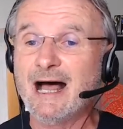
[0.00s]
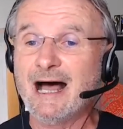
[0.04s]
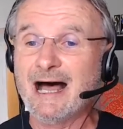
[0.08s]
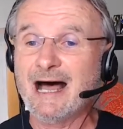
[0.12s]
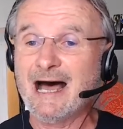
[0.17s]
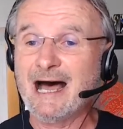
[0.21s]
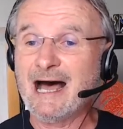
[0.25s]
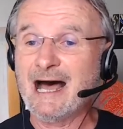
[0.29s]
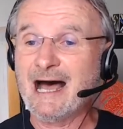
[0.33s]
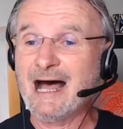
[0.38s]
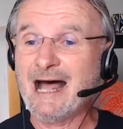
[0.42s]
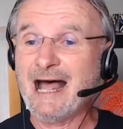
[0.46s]

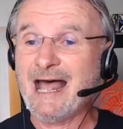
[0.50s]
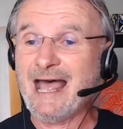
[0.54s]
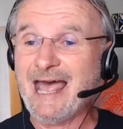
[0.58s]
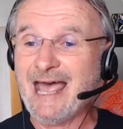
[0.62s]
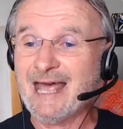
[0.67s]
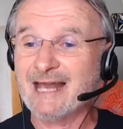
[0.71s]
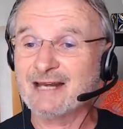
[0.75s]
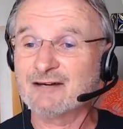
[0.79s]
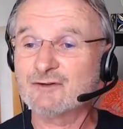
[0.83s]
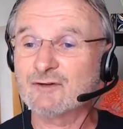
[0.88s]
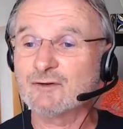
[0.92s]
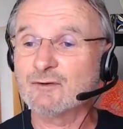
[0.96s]
uh,
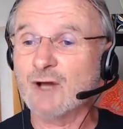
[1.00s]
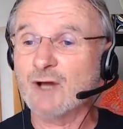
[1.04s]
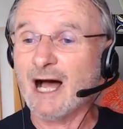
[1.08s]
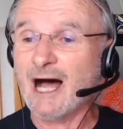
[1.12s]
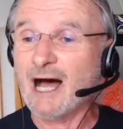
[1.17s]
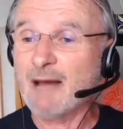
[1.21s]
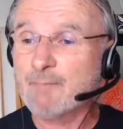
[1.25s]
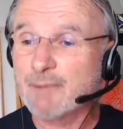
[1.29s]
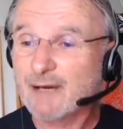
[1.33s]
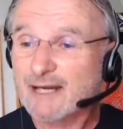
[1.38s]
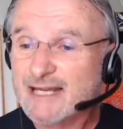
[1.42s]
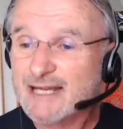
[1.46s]
and
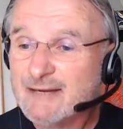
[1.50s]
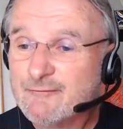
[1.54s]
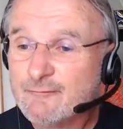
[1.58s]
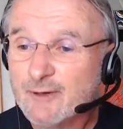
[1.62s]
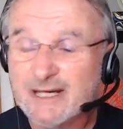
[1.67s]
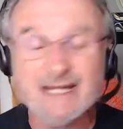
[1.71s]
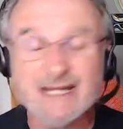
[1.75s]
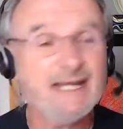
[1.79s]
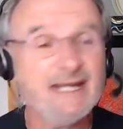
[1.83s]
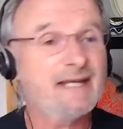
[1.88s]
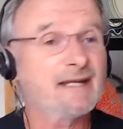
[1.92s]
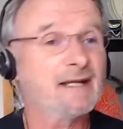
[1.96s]
I believe
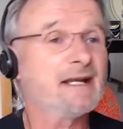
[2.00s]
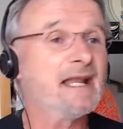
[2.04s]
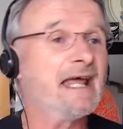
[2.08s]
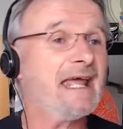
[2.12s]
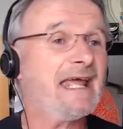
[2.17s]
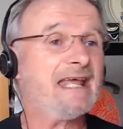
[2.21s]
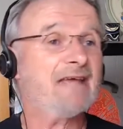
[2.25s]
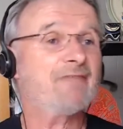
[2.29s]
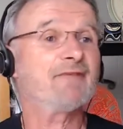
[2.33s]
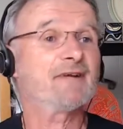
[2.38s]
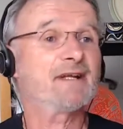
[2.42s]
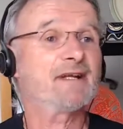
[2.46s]
we need an
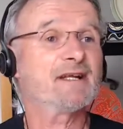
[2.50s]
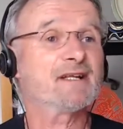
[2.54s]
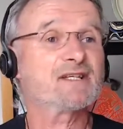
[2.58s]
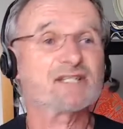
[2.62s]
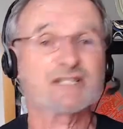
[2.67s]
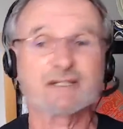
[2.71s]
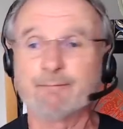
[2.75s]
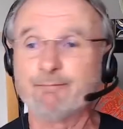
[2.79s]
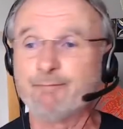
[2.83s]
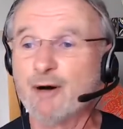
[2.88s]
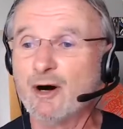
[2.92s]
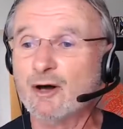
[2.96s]
evidence
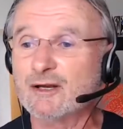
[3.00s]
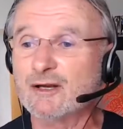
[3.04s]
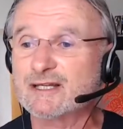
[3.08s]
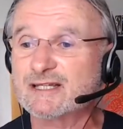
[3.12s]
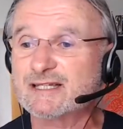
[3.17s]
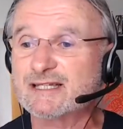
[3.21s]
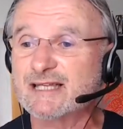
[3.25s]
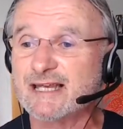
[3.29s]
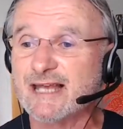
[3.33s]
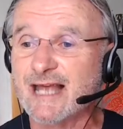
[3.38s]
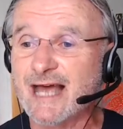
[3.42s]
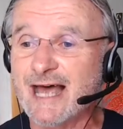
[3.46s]
to
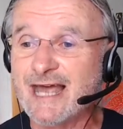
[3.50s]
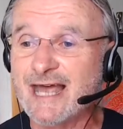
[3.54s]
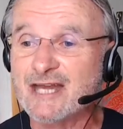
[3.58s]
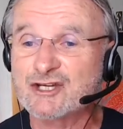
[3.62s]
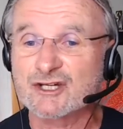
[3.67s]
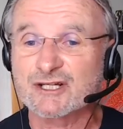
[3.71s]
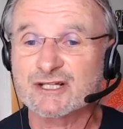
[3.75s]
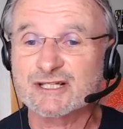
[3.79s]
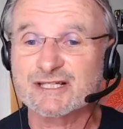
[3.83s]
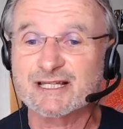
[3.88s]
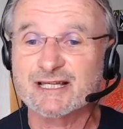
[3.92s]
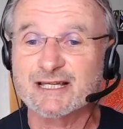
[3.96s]
policy
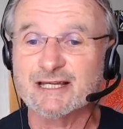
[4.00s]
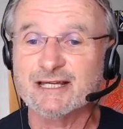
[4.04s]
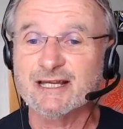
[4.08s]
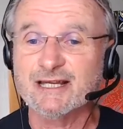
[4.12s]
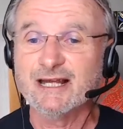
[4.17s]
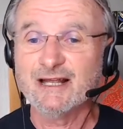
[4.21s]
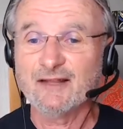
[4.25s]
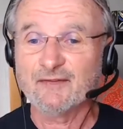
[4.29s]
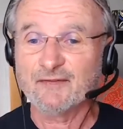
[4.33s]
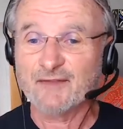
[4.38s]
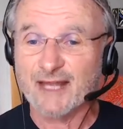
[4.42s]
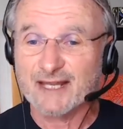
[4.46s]
agency
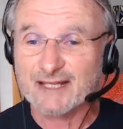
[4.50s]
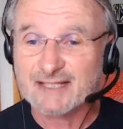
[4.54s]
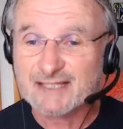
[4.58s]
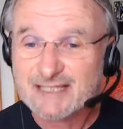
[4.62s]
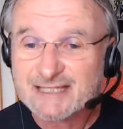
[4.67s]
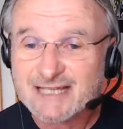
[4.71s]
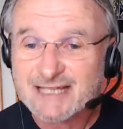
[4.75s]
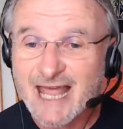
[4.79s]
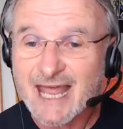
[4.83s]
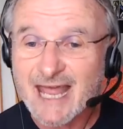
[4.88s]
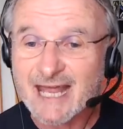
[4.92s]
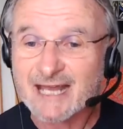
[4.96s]
that
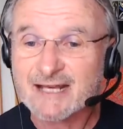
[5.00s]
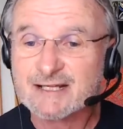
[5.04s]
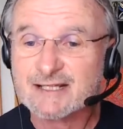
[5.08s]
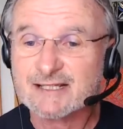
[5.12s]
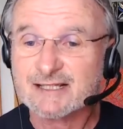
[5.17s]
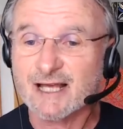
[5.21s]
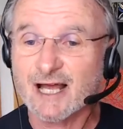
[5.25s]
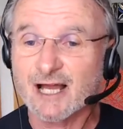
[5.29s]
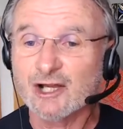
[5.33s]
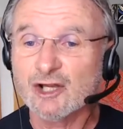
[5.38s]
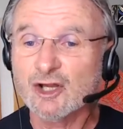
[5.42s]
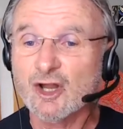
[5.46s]
stands
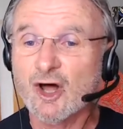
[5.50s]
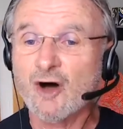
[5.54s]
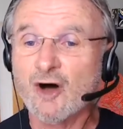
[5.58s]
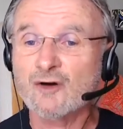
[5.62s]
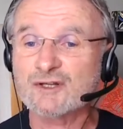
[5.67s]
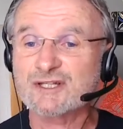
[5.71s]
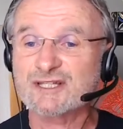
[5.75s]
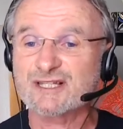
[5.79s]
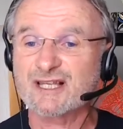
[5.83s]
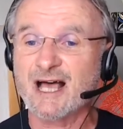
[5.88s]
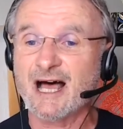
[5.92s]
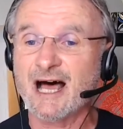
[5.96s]

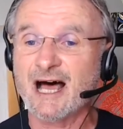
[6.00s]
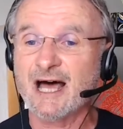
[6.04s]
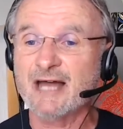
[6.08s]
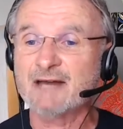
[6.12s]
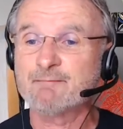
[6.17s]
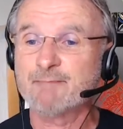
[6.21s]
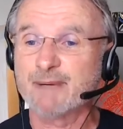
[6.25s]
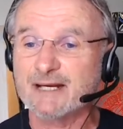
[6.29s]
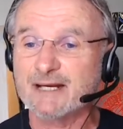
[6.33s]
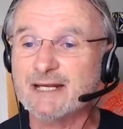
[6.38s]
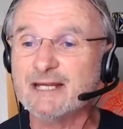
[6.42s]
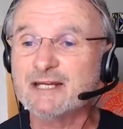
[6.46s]
alongside
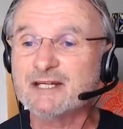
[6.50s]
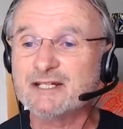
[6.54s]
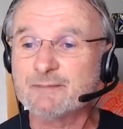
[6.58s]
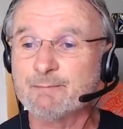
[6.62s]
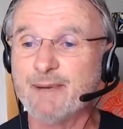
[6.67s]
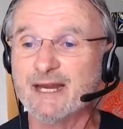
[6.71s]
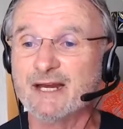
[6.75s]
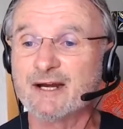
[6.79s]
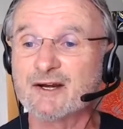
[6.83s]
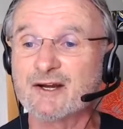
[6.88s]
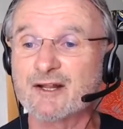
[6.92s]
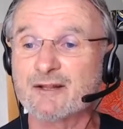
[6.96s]
but
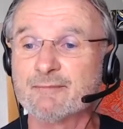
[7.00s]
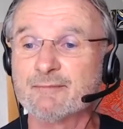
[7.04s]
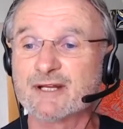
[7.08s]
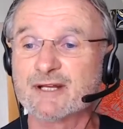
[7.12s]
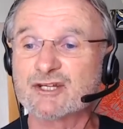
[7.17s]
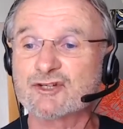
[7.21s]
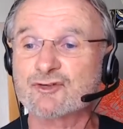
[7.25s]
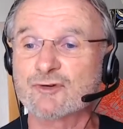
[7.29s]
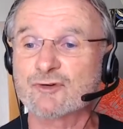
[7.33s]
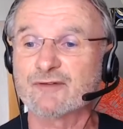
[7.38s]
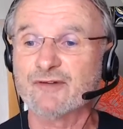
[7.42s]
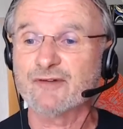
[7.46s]
independent of the
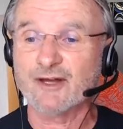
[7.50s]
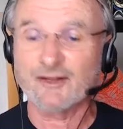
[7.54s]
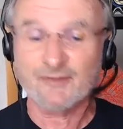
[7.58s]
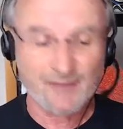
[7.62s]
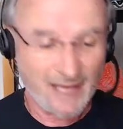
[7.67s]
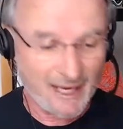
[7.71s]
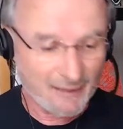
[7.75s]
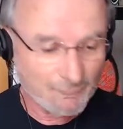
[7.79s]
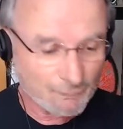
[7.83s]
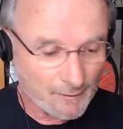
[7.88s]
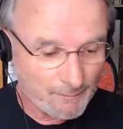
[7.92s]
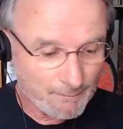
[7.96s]
Ministry of Health
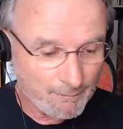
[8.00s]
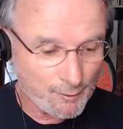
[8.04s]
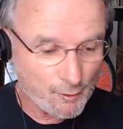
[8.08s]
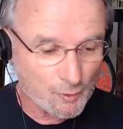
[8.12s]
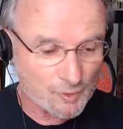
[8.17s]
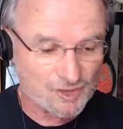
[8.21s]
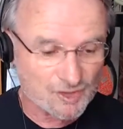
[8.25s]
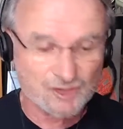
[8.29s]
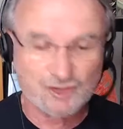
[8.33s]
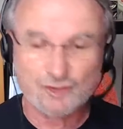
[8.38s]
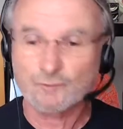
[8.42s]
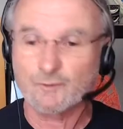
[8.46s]
and
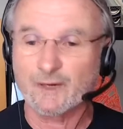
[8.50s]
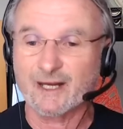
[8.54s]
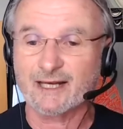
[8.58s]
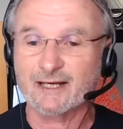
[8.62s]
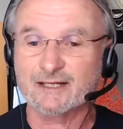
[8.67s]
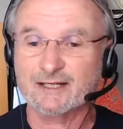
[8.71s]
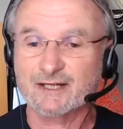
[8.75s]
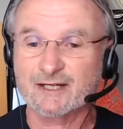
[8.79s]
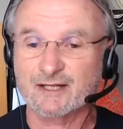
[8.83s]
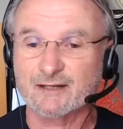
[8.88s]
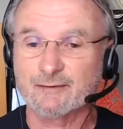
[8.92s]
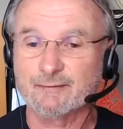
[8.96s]
reports
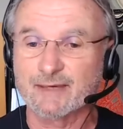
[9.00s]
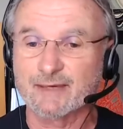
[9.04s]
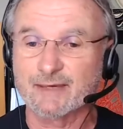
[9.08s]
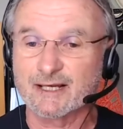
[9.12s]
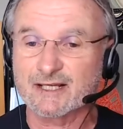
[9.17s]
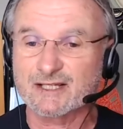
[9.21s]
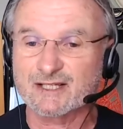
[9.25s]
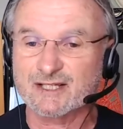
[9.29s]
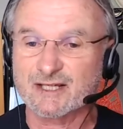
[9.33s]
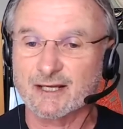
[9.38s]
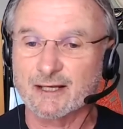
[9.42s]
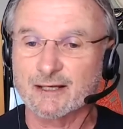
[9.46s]
directly to the
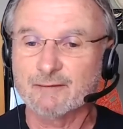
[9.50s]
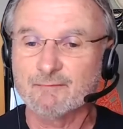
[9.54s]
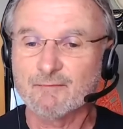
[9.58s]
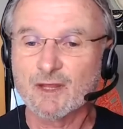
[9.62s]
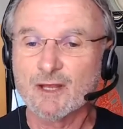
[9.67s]
minister.